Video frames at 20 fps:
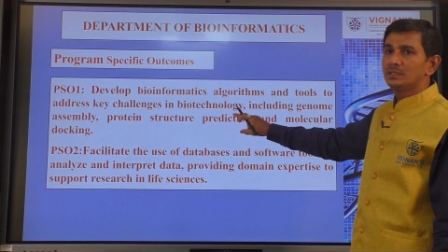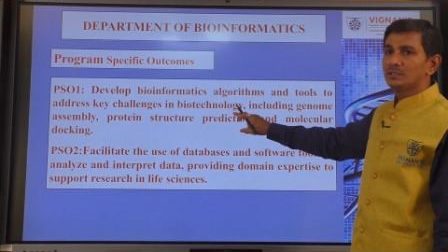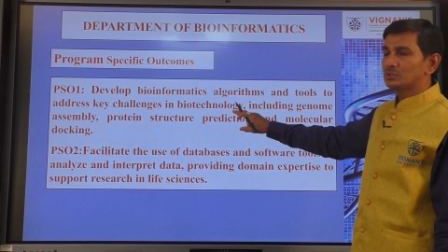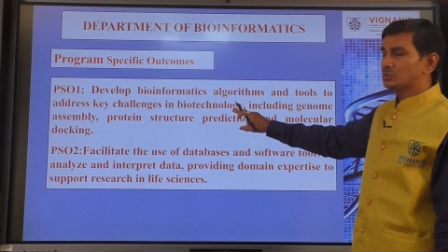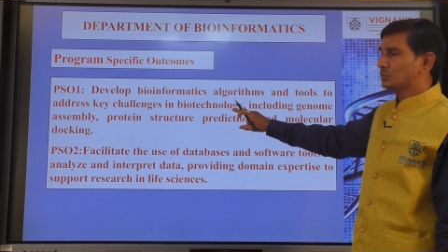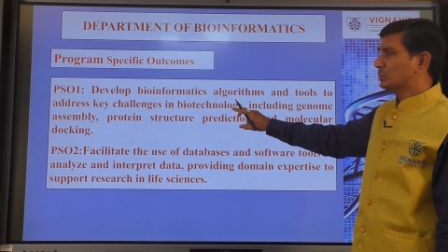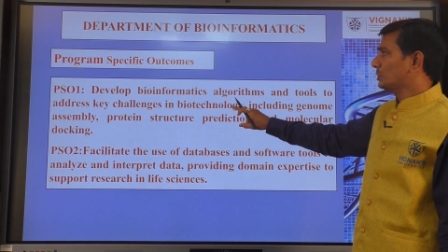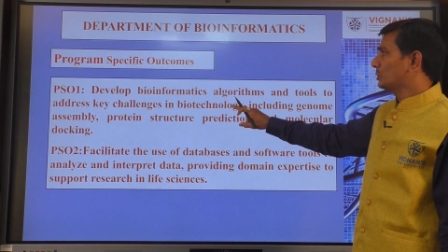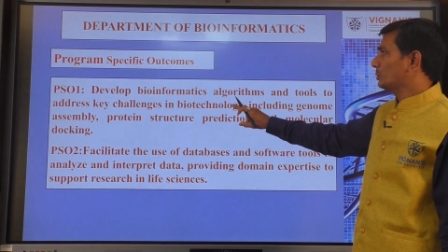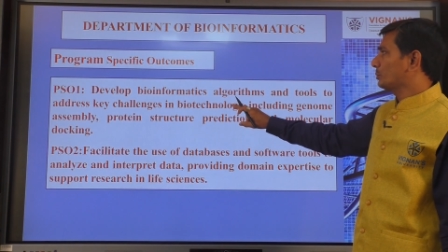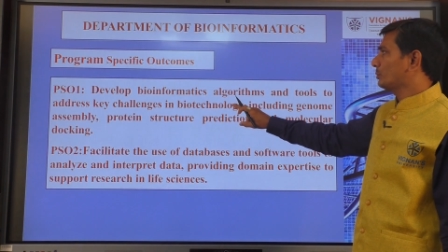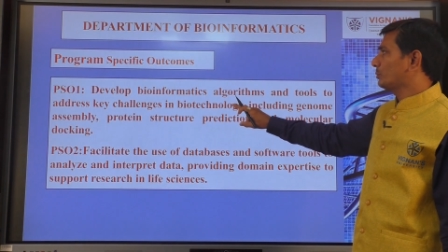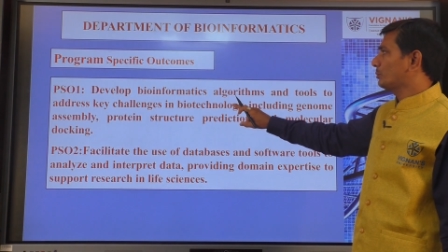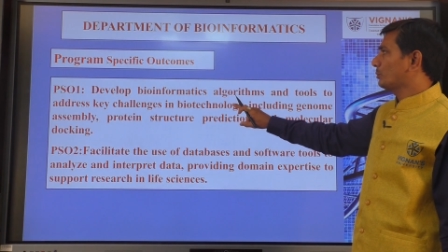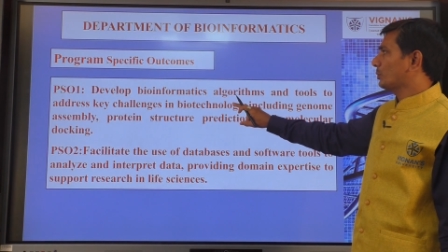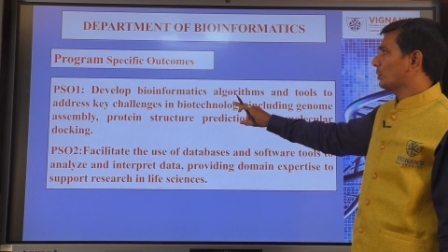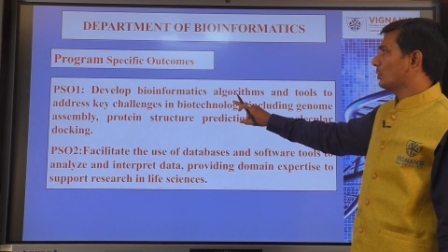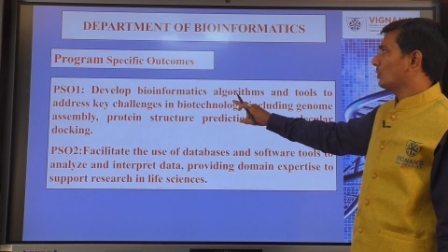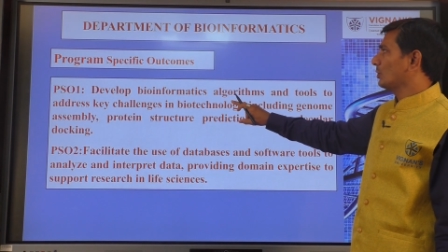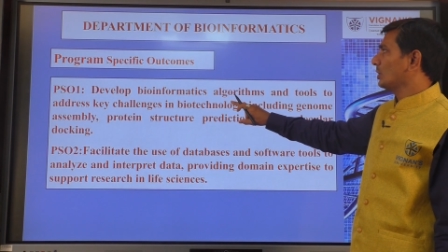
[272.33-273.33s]
So,
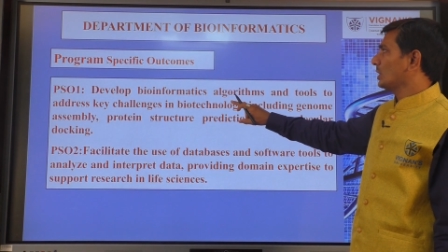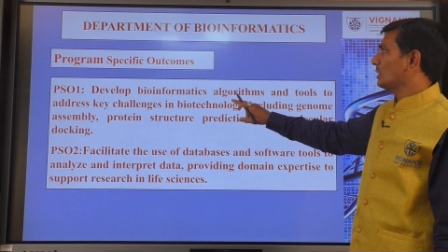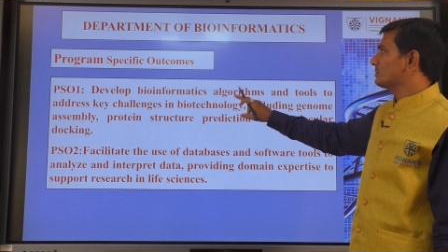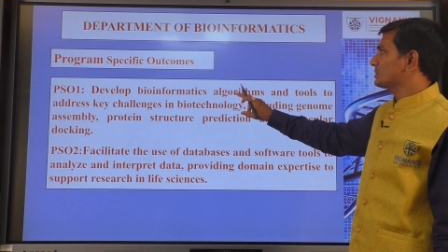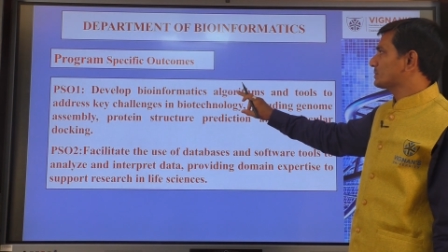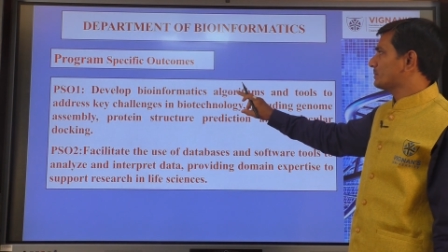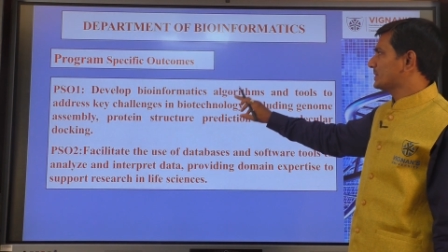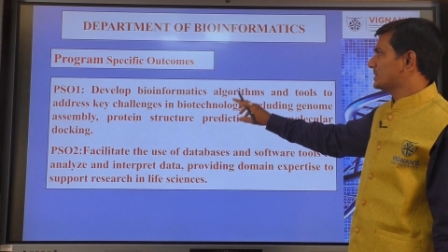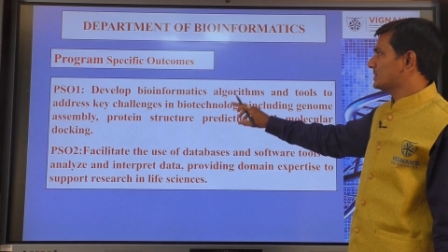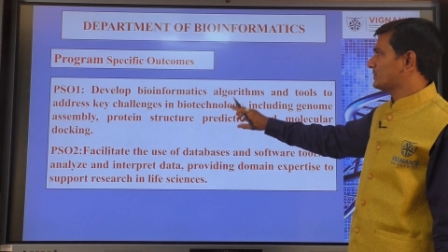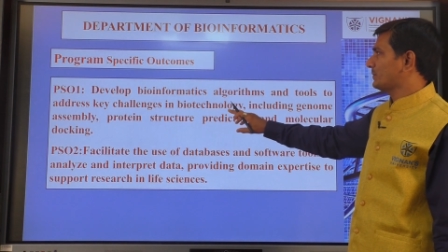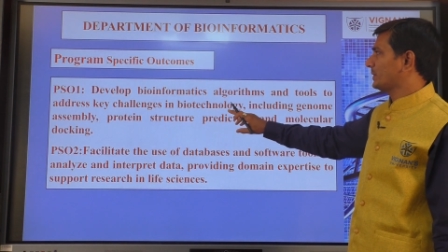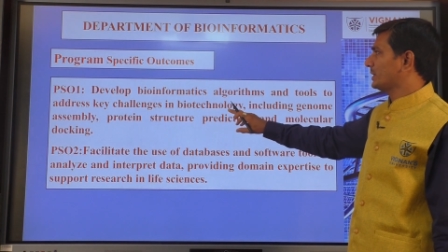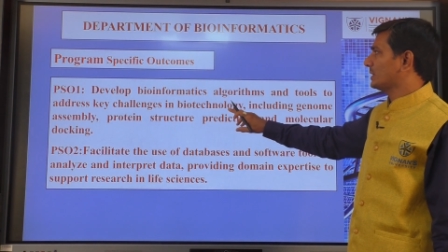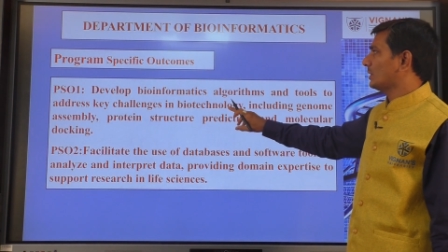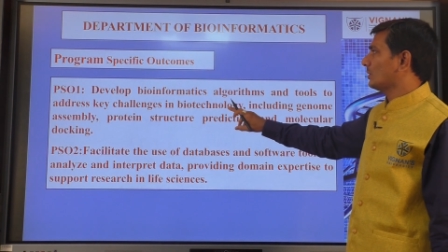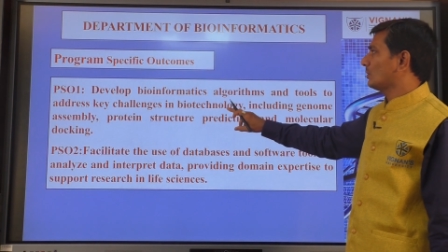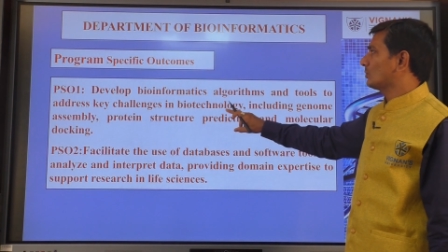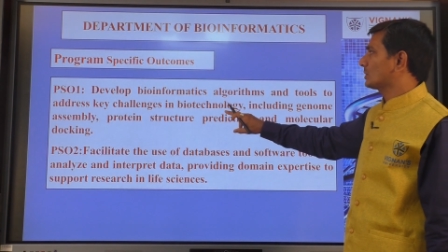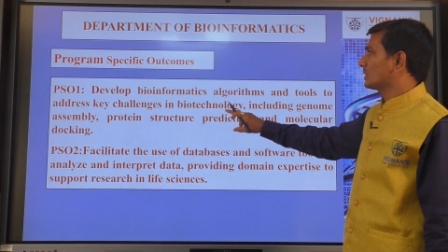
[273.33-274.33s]
program specific
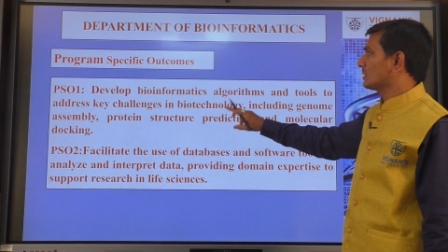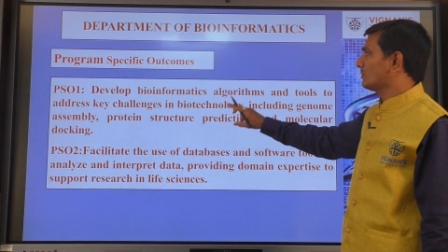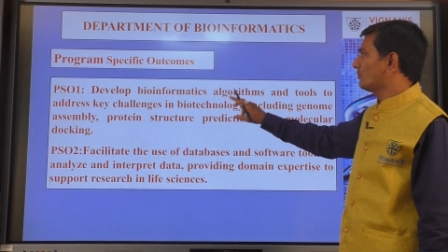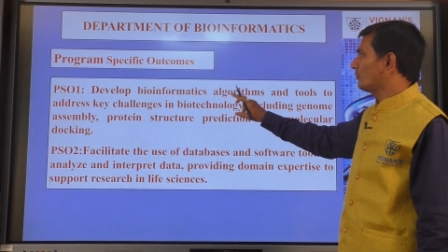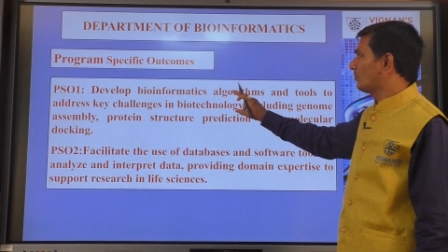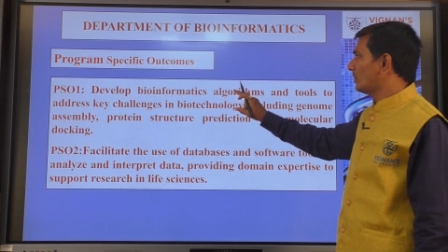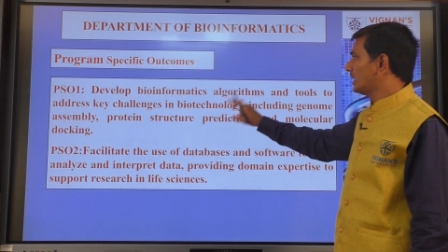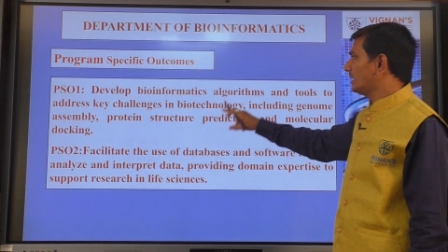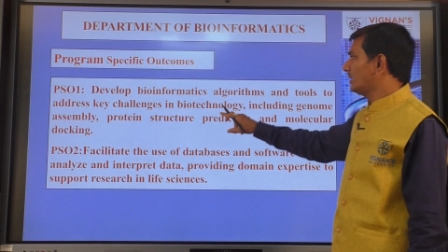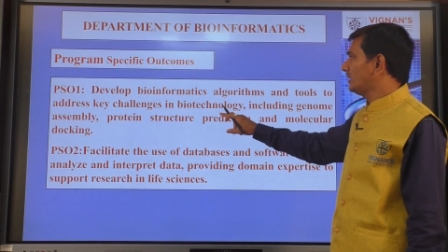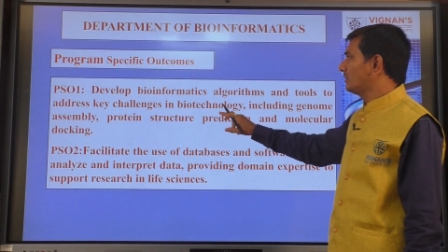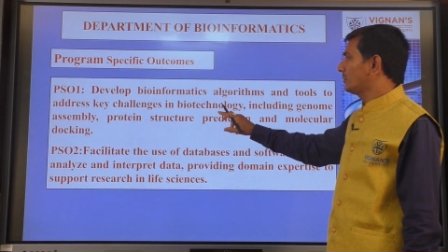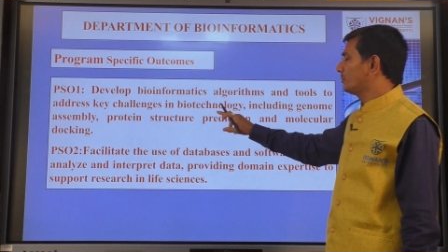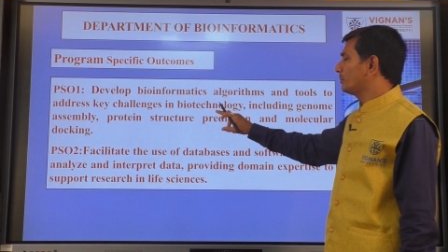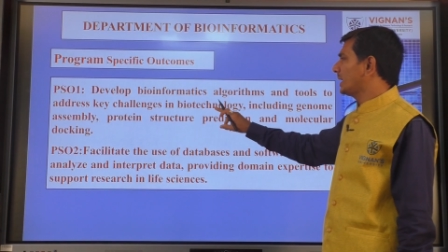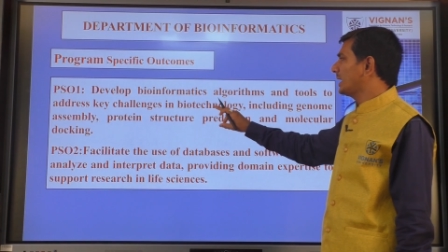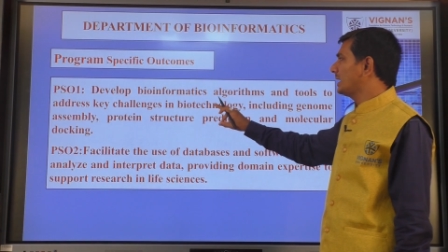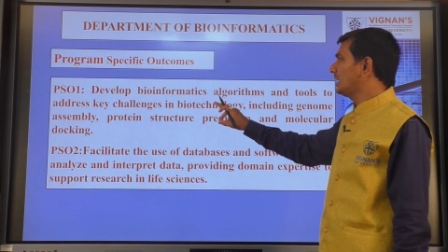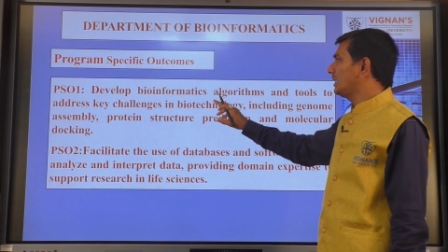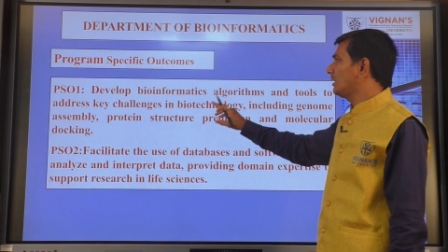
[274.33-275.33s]
outcome 1
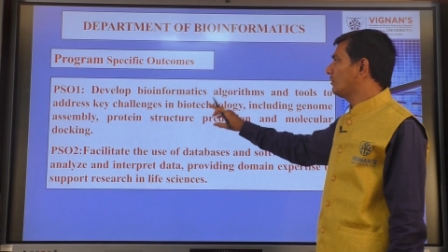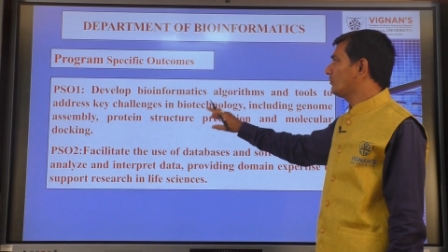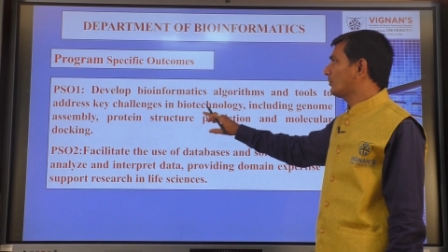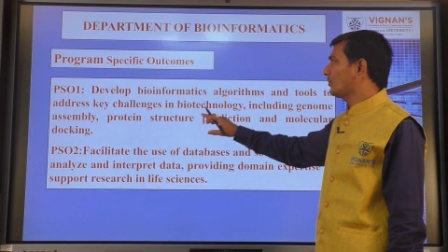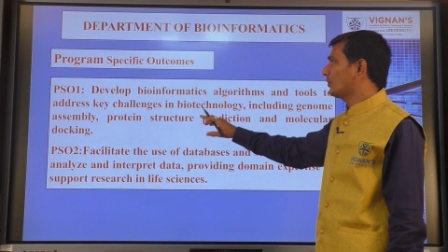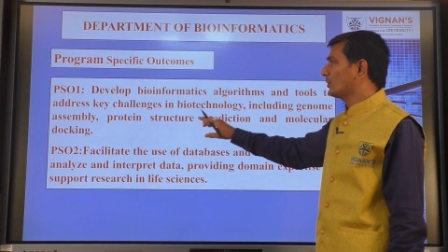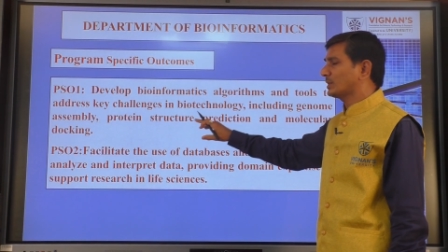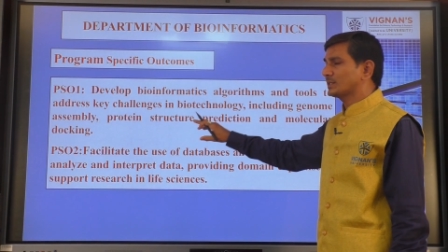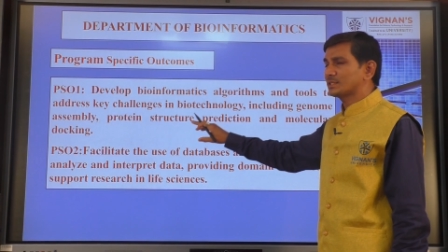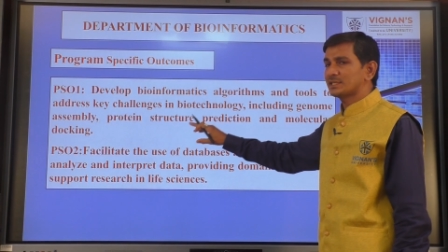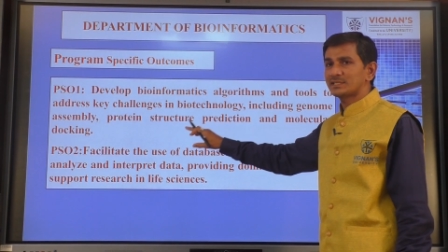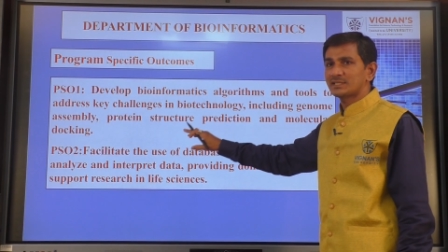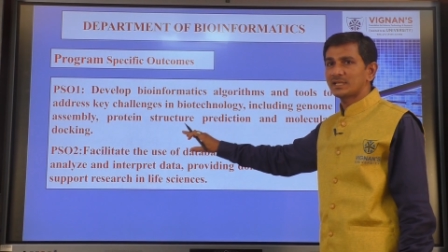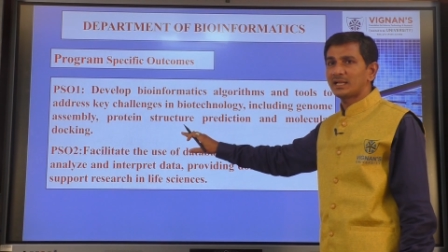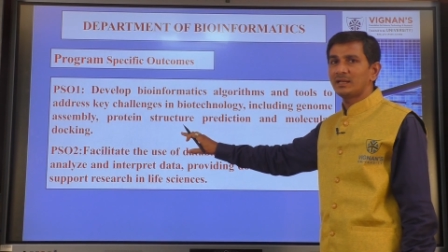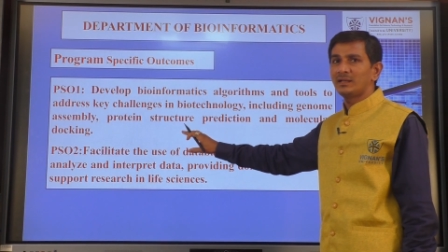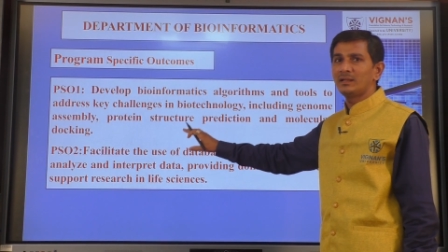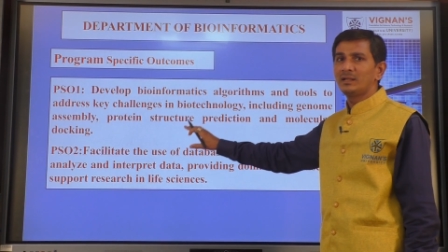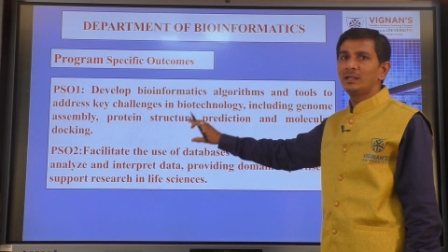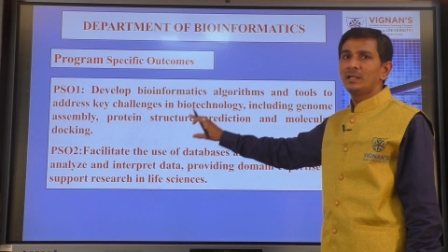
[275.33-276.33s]
mainly focuses
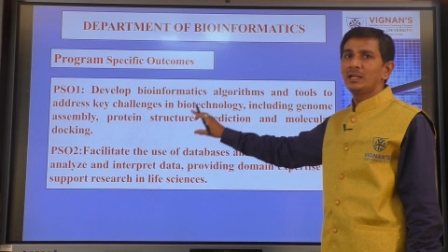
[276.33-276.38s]
on